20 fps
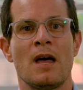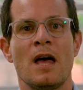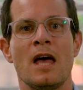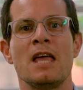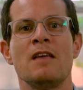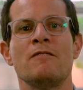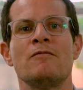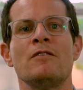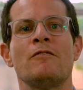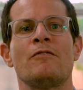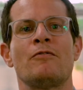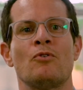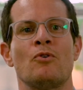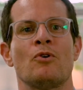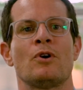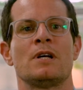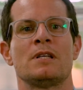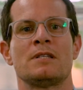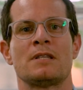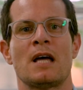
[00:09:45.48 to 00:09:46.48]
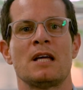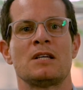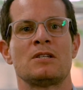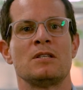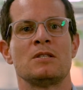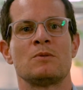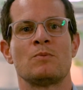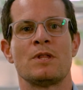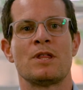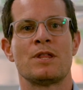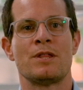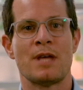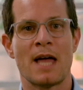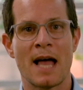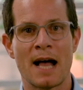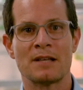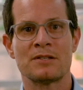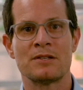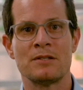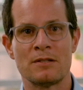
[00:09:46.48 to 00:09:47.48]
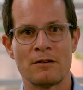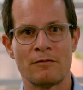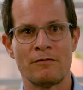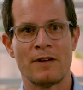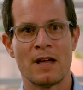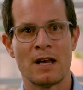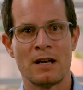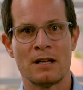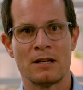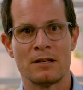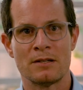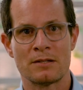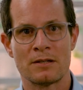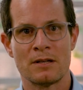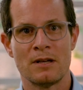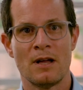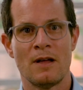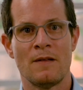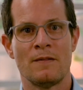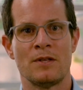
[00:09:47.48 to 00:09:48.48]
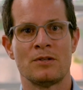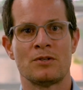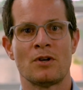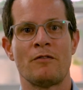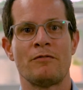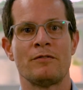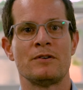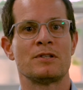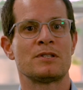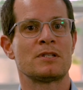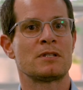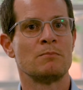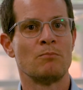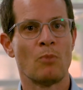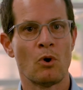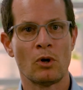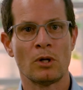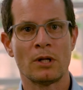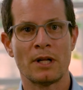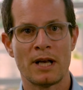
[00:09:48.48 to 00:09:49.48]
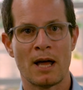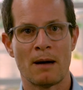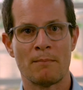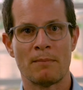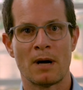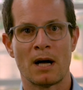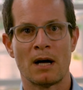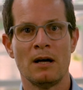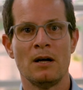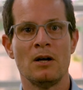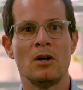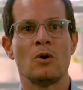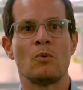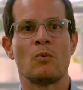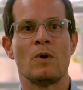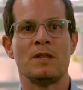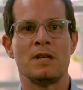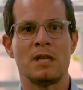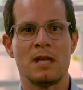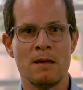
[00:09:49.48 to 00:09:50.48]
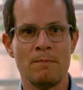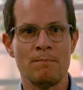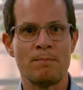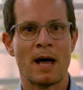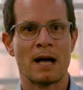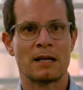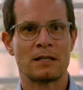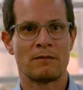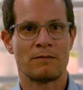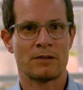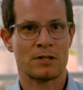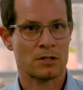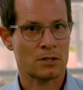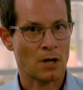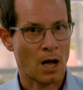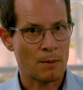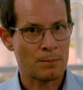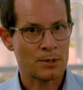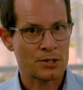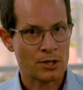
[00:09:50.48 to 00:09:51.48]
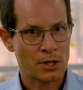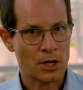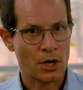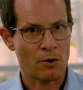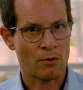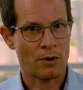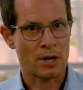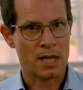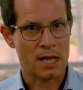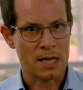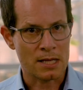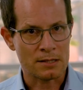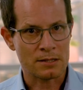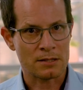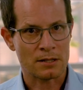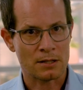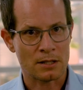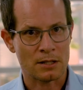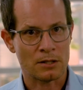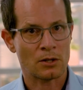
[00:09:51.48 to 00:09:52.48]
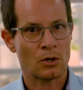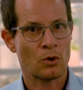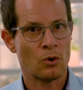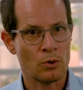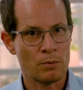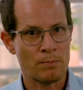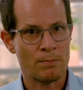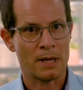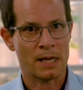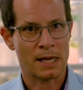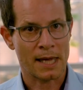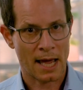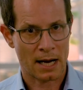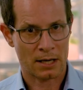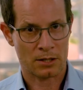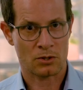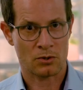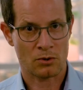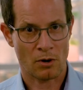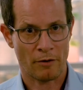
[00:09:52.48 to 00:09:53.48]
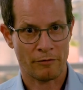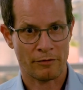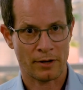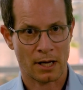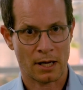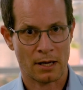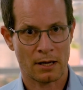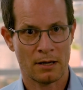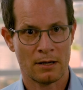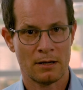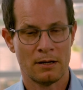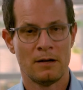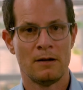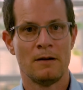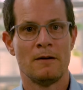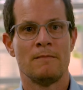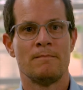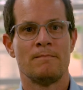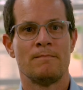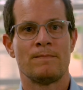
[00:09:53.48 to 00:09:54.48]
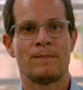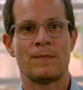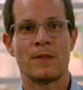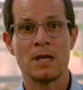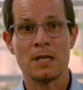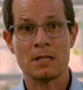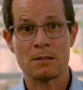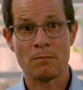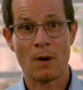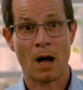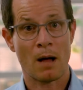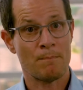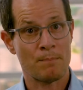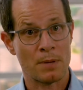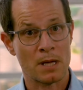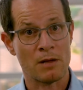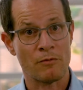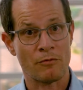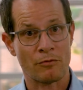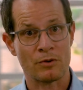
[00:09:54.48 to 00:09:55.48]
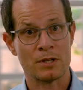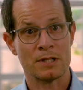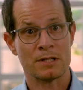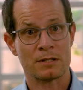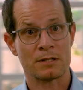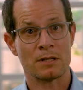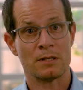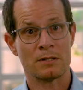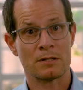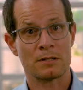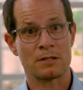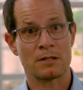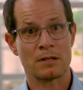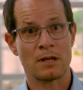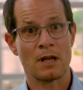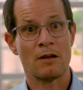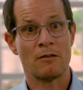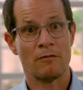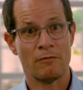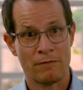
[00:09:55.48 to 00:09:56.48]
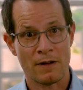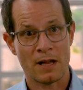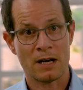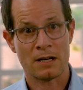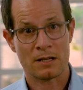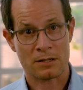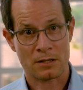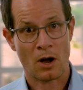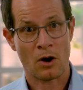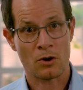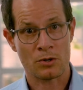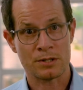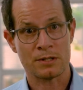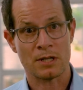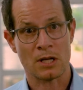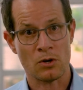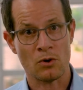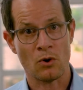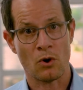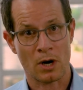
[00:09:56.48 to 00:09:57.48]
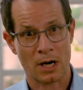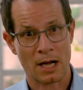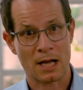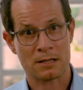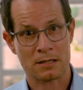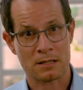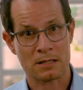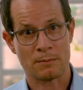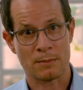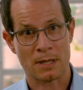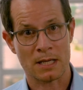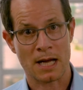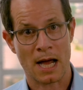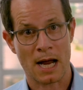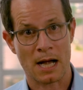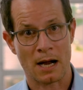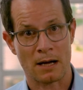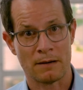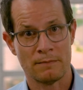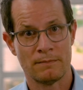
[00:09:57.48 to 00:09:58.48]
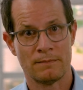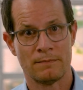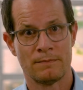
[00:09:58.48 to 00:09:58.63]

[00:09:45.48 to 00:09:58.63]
Even for organizations with thousands of vendors, there's often a smaller number where the impact of a cybersecurity incident could be catastrophic. These might be, for instance, vendors hosting your customer data.